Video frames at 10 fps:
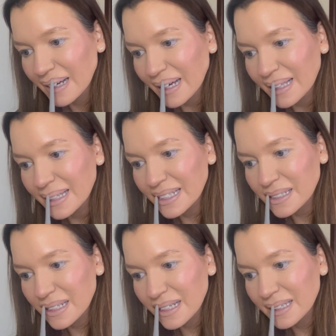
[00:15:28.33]
And
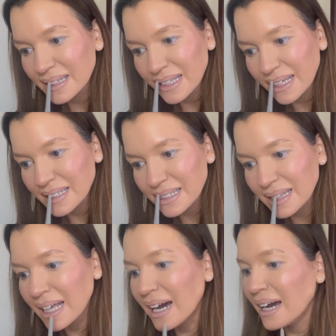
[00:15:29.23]
this
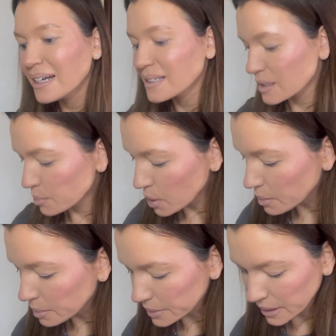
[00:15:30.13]
lasts
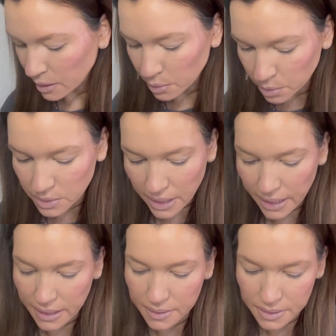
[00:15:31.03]
probably all day.